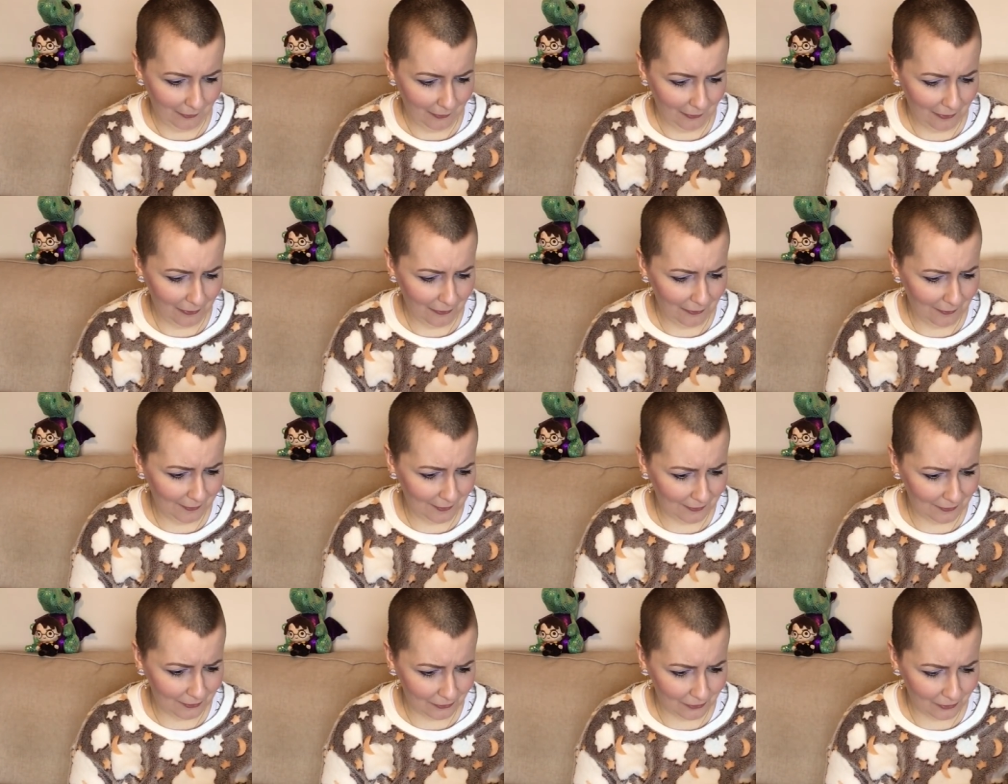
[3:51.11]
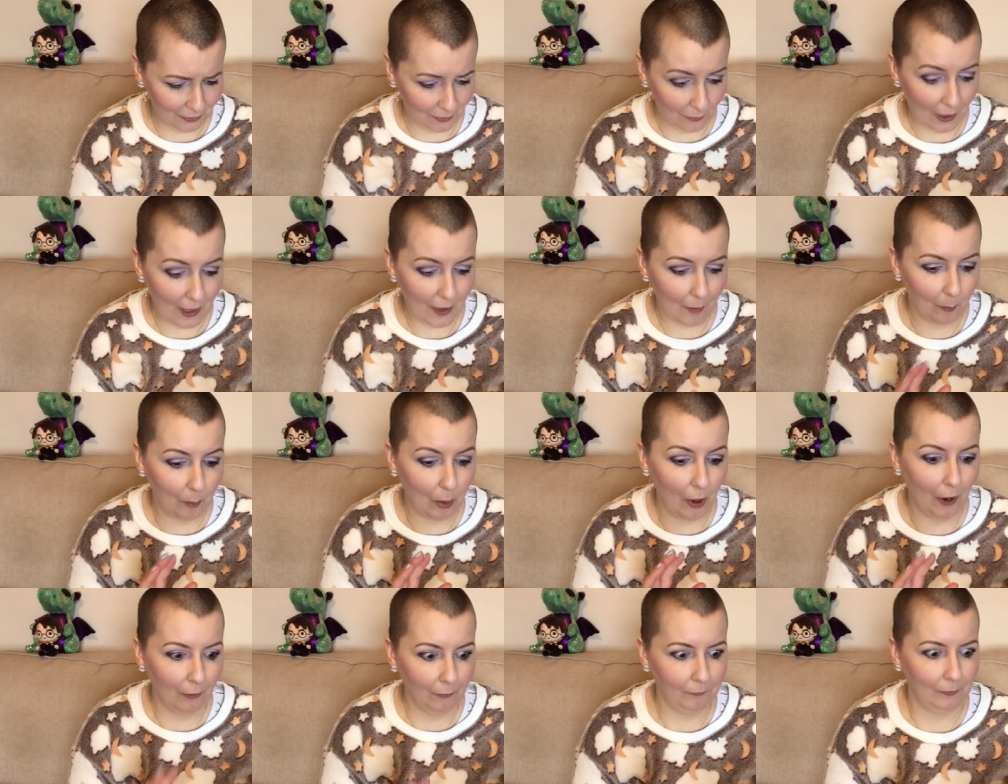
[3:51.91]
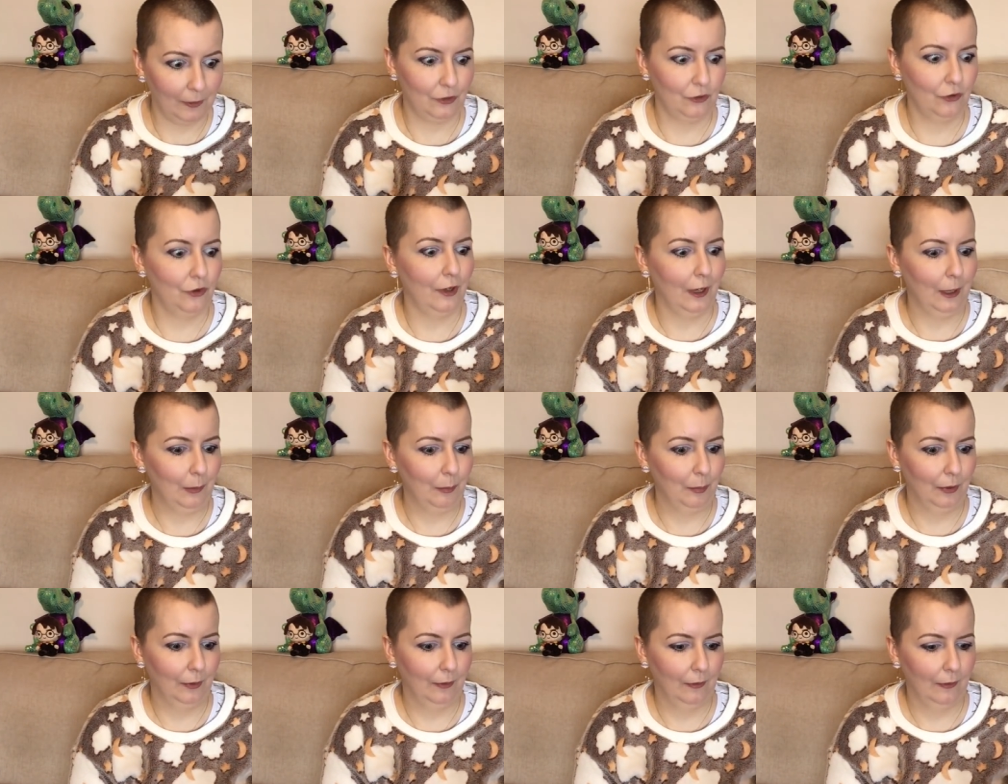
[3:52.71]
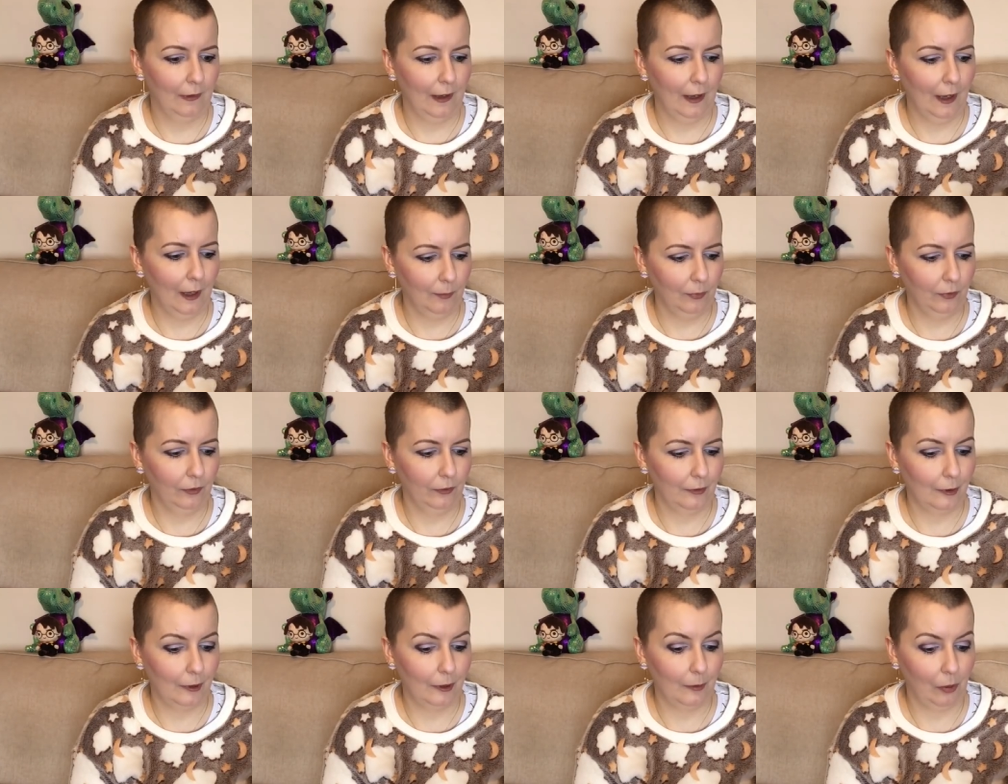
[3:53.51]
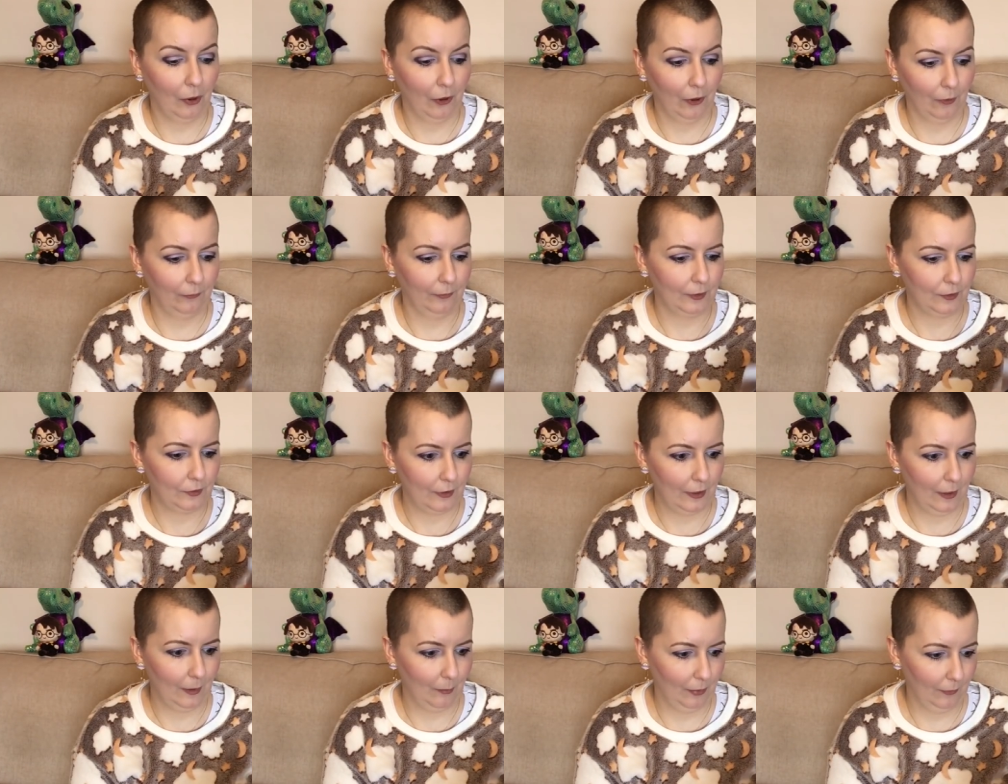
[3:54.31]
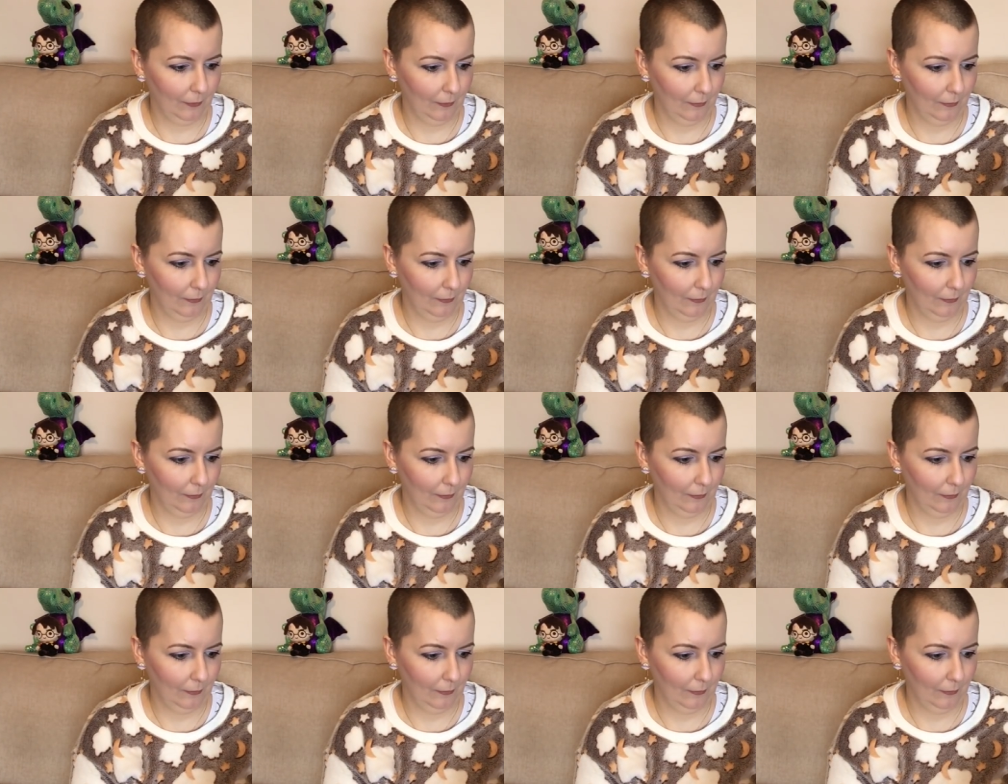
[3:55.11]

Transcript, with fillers: Oh, this is that perfect shape, absolutely perfect shape.